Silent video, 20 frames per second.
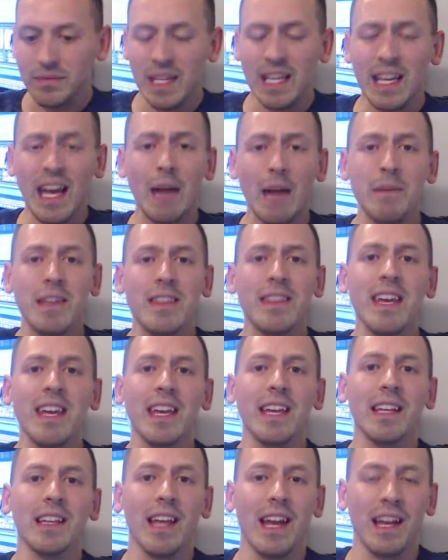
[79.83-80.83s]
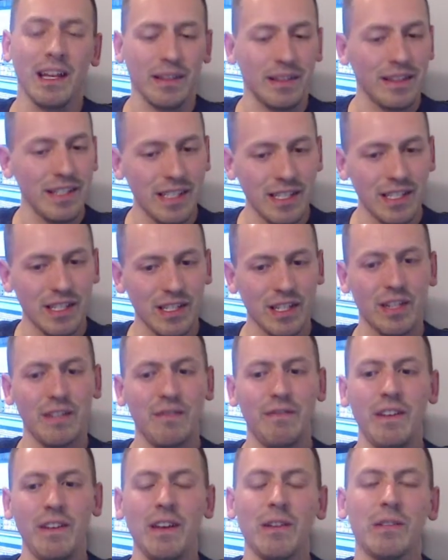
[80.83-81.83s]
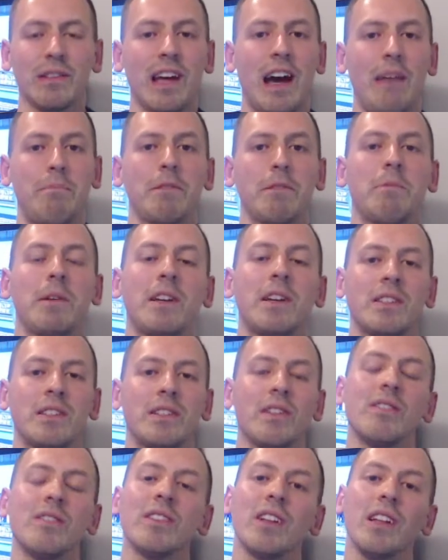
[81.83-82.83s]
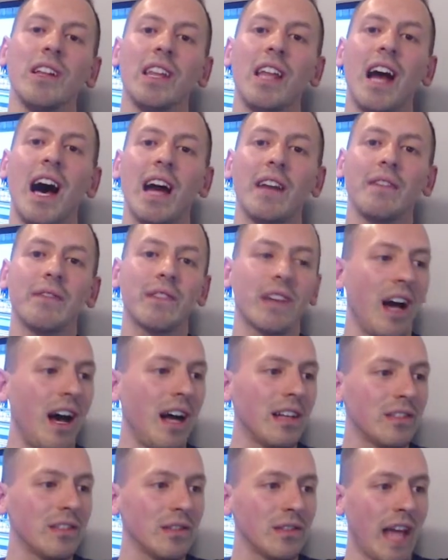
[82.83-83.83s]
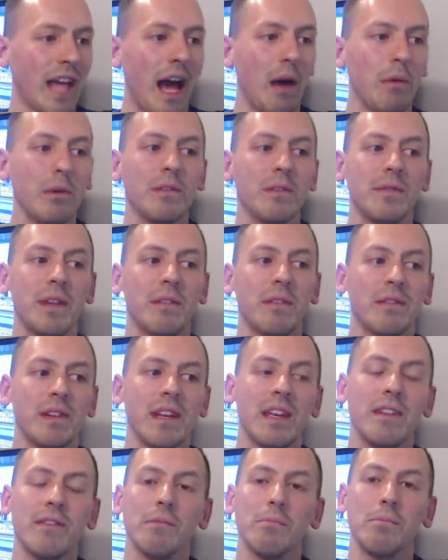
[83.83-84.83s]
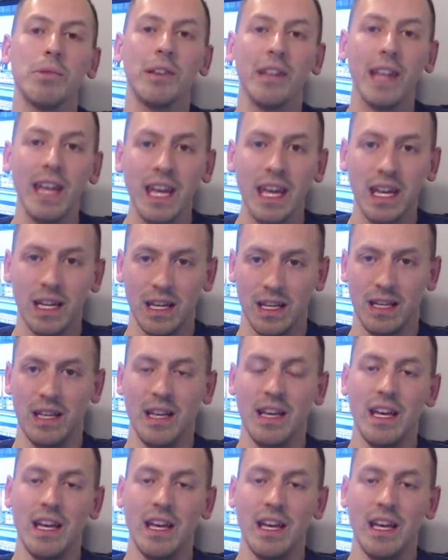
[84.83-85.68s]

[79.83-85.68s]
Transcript: it got me thinking, like, this is a good video topic because there's a lot of consoles I would have never even played